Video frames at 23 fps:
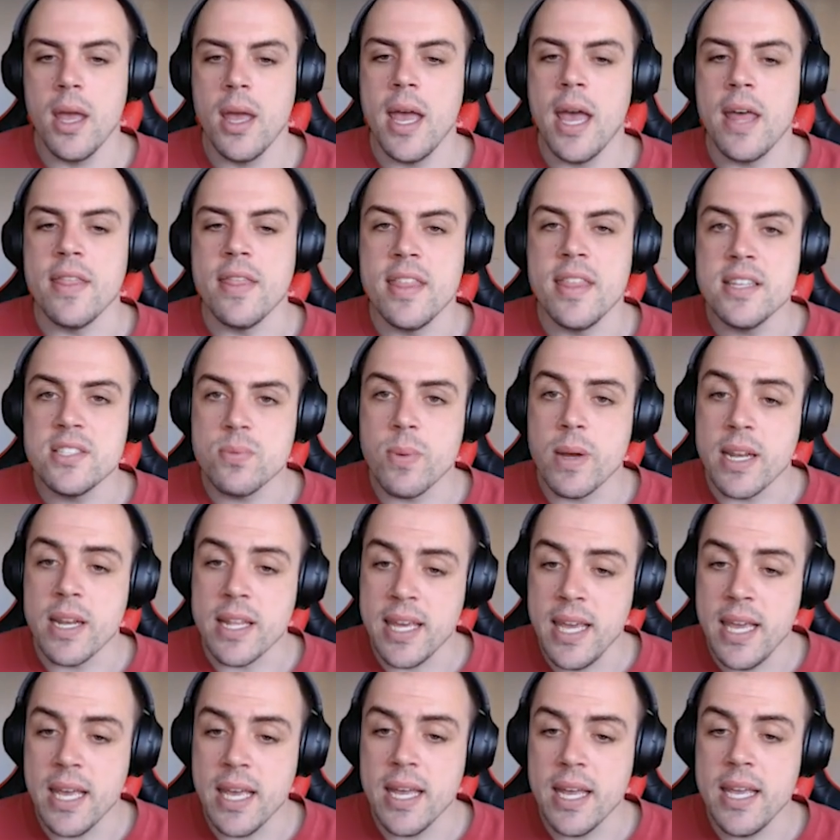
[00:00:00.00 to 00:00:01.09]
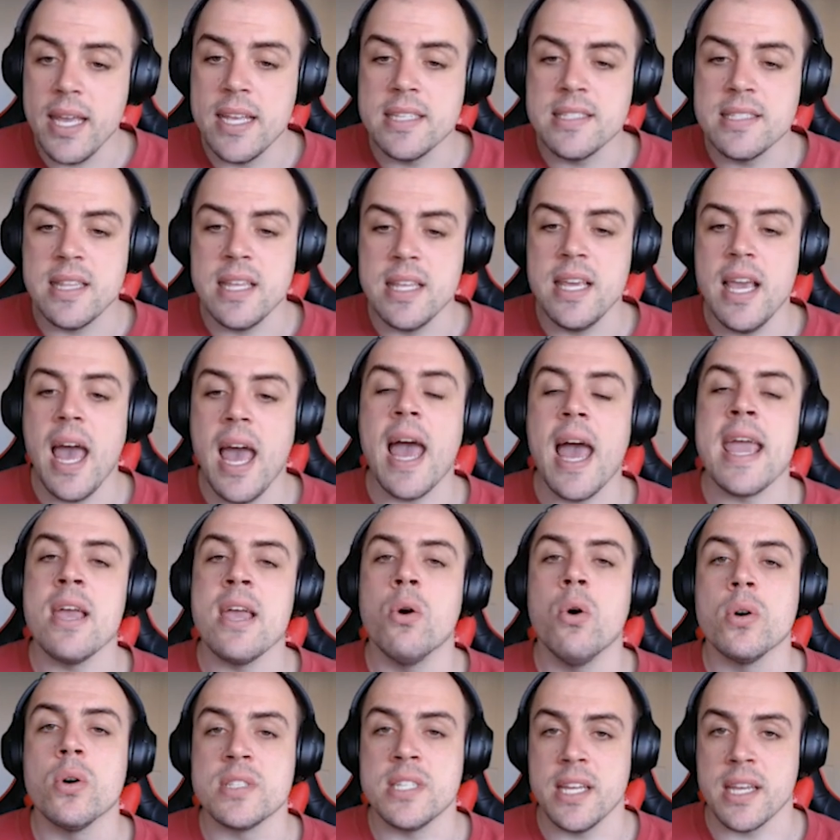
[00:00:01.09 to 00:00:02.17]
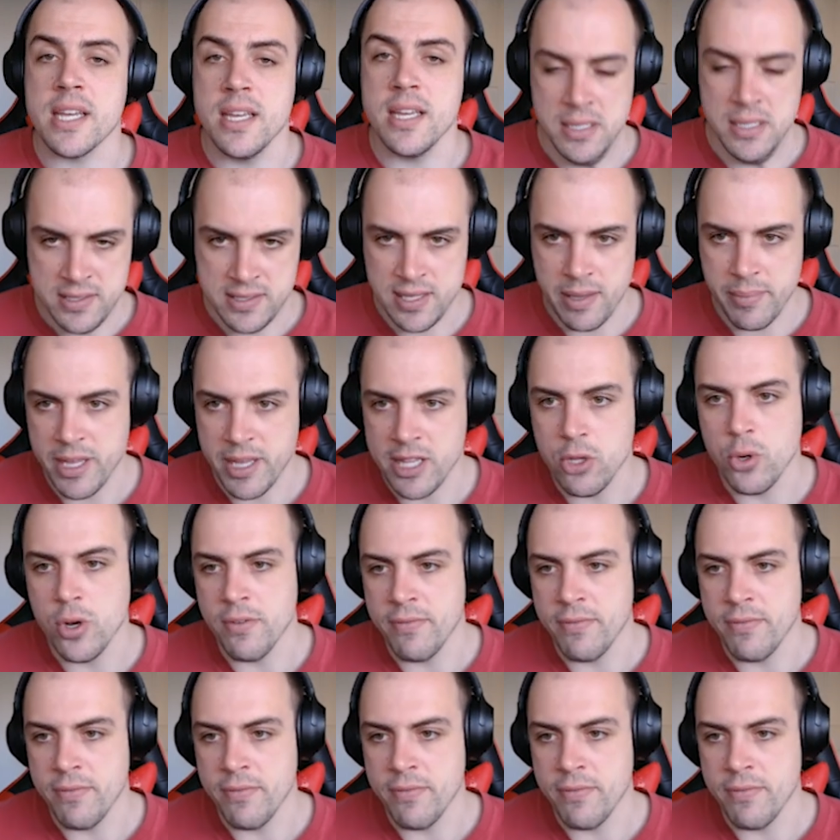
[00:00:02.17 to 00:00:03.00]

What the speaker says: and this one here is the aortic semilunar